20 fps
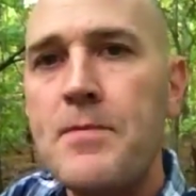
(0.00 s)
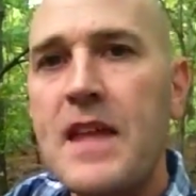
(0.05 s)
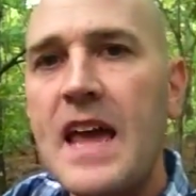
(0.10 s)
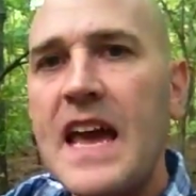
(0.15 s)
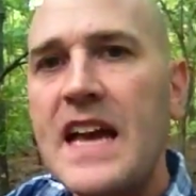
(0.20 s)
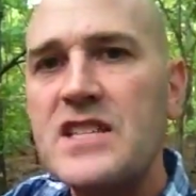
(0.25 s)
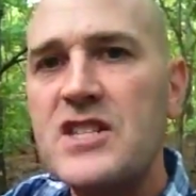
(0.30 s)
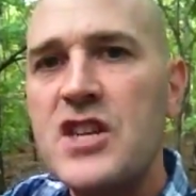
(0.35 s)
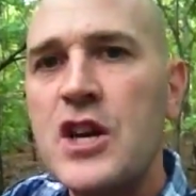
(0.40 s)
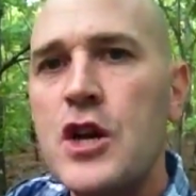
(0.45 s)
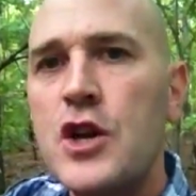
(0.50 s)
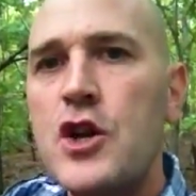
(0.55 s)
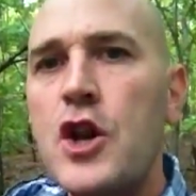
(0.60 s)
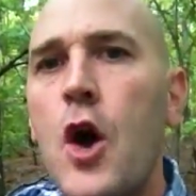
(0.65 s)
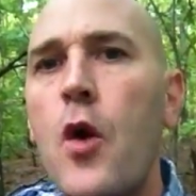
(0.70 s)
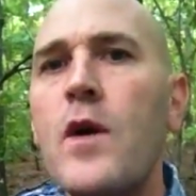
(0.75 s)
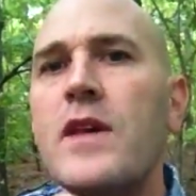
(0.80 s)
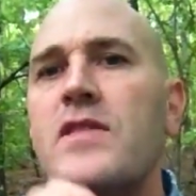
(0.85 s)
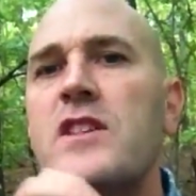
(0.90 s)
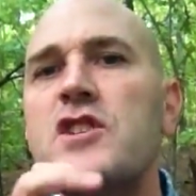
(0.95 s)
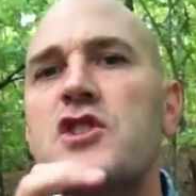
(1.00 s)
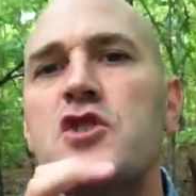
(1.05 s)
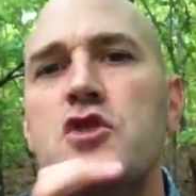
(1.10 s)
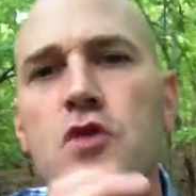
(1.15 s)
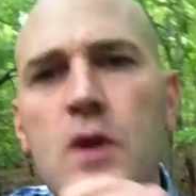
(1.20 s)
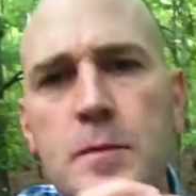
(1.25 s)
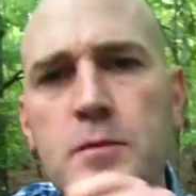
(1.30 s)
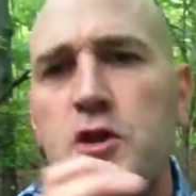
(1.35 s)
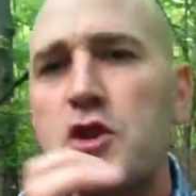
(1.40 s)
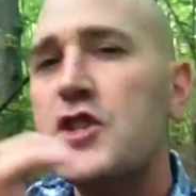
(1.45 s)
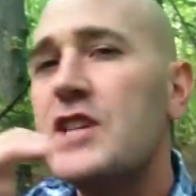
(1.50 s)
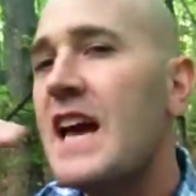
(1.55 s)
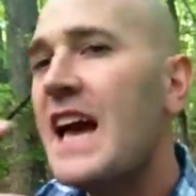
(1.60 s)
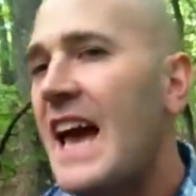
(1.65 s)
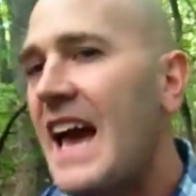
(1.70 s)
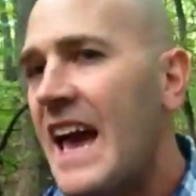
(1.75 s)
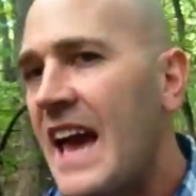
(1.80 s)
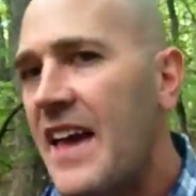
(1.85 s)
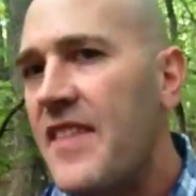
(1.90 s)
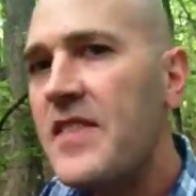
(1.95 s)
it's knowing the scriptures
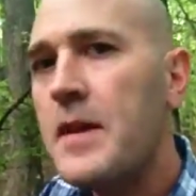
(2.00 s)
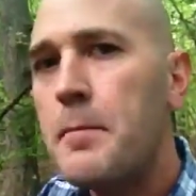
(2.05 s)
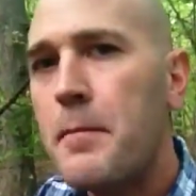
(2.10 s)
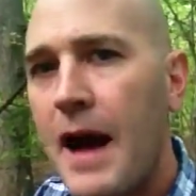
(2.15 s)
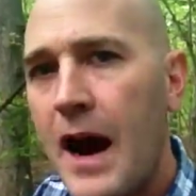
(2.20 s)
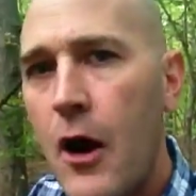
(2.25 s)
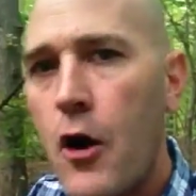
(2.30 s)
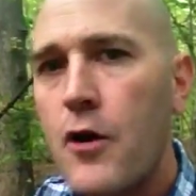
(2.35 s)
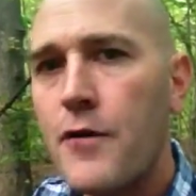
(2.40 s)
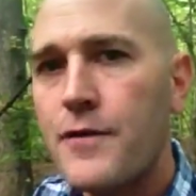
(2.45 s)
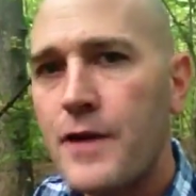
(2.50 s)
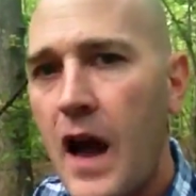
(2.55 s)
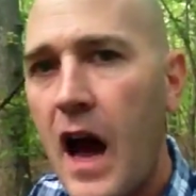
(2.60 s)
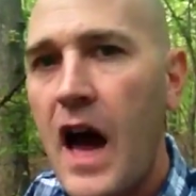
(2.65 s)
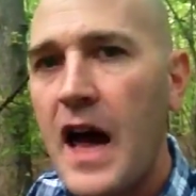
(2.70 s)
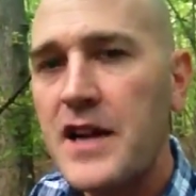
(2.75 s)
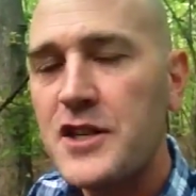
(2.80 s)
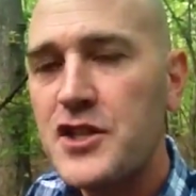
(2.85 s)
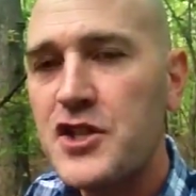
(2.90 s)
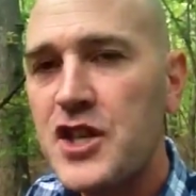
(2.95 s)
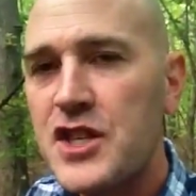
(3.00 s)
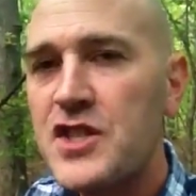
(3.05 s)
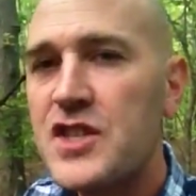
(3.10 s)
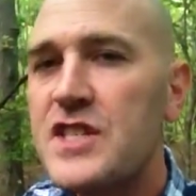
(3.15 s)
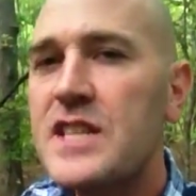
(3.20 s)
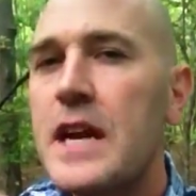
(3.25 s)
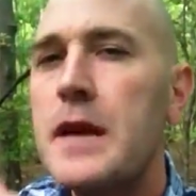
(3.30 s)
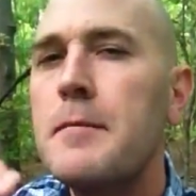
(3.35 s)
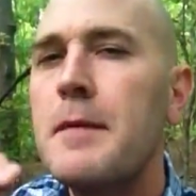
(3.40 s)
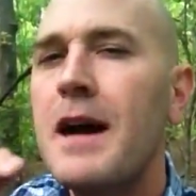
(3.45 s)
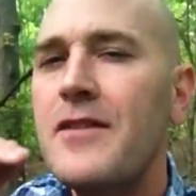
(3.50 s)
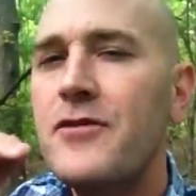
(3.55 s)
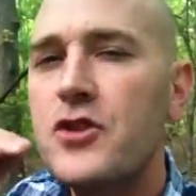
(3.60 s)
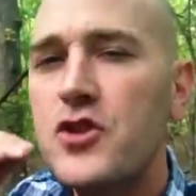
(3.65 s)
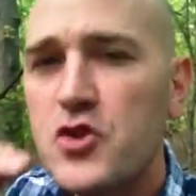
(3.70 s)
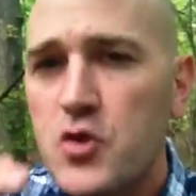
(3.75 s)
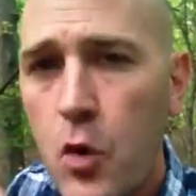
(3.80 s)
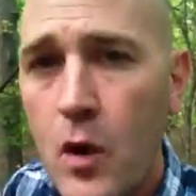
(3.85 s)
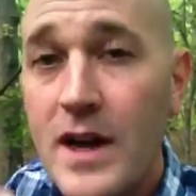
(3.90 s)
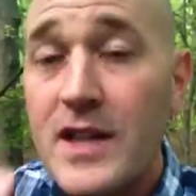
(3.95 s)
and the power of God, as Jesus said in Matthew
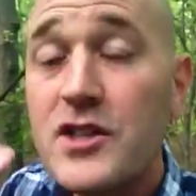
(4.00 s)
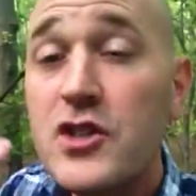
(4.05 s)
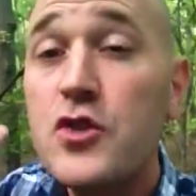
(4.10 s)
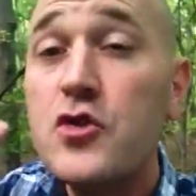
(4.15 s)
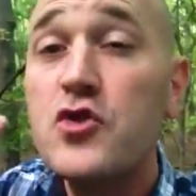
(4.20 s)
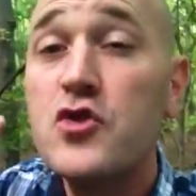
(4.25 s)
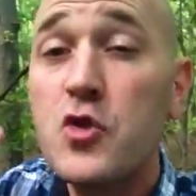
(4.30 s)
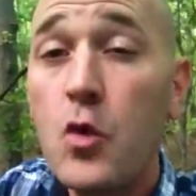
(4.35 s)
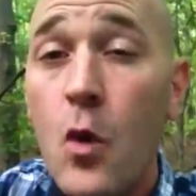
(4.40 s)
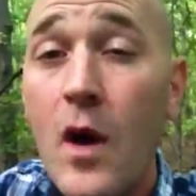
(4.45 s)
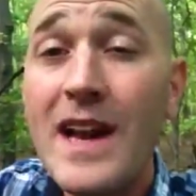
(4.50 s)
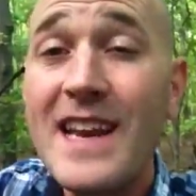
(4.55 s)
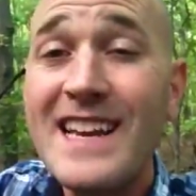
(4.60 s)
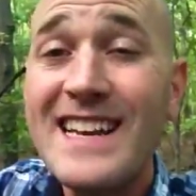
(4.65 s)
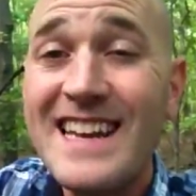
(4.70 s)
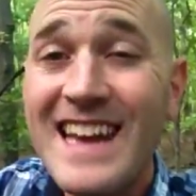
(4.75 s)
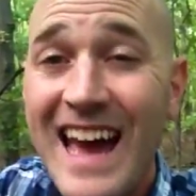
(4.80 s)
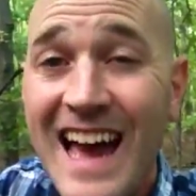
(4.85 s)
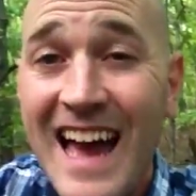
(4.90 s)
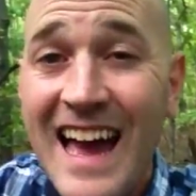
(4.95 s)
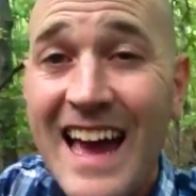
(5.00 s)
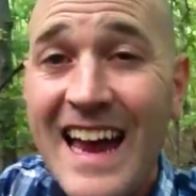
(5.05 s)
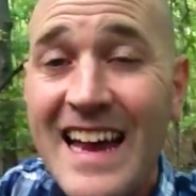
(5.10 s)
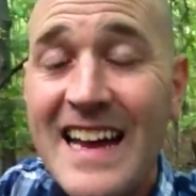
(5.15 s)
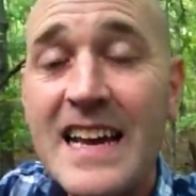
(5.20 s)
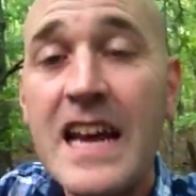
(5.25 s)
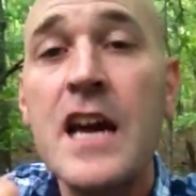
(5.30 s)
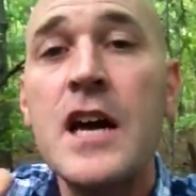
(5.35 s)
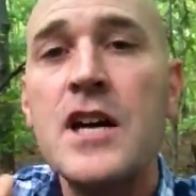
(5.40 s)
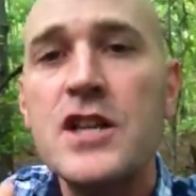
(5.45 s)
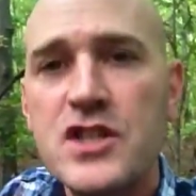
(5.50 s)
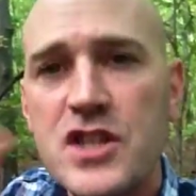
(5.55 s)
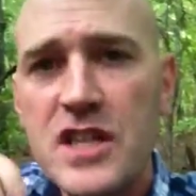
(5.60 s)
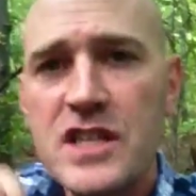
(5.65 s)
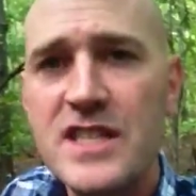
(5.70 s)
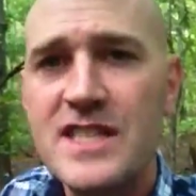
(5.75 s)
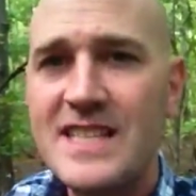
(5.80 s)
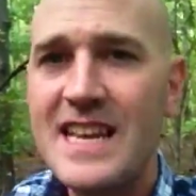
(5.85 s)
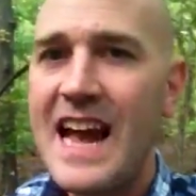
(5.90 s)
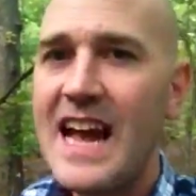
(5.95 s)
twenty-two, twenty-nine to
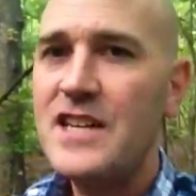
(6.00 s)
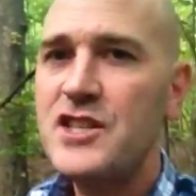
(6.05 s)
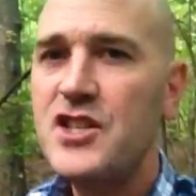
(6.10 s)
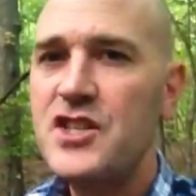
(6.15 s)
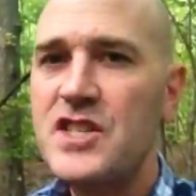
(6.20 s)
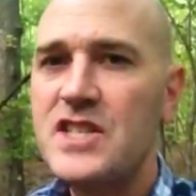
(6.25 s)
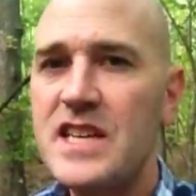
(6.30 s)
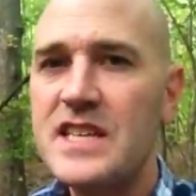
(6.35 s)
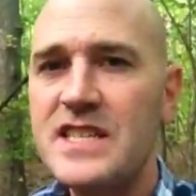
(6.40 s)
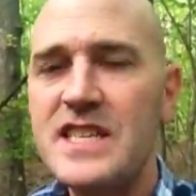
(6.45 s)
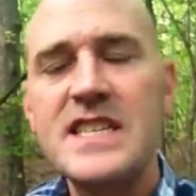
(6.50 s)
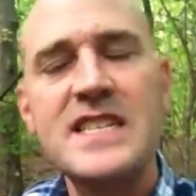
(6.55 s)
the Sadducees.